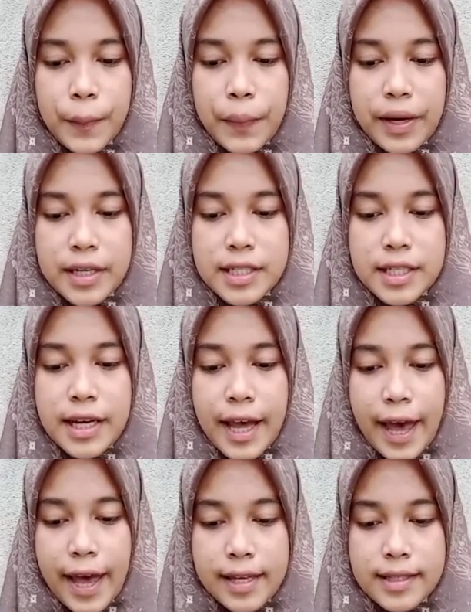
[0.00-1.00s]
person
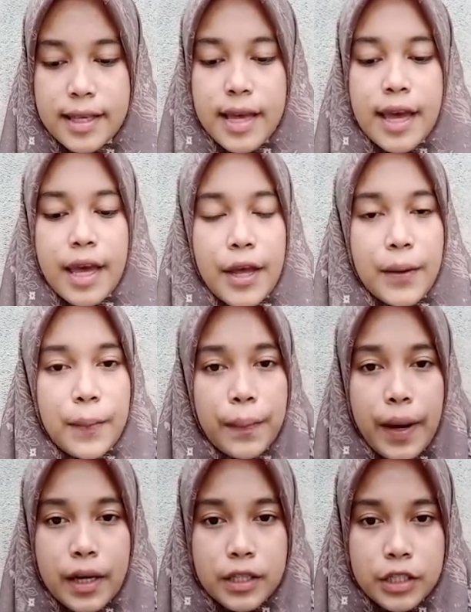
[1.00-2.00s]
has in
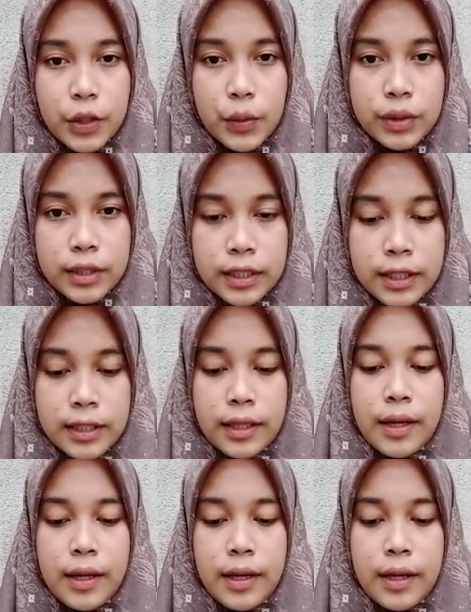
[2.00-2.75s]
particular